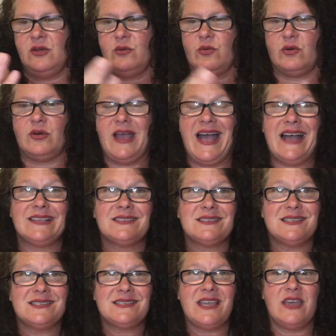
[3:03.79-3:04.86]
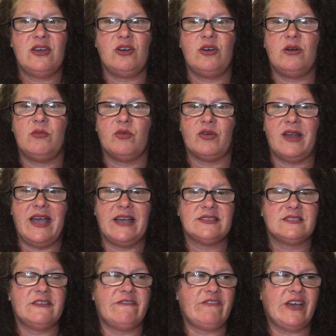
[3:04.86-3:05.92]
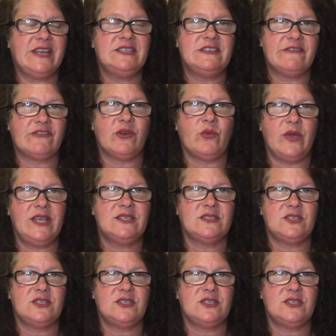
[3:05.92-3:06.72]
We're asked to stay home. We're asked to find different ways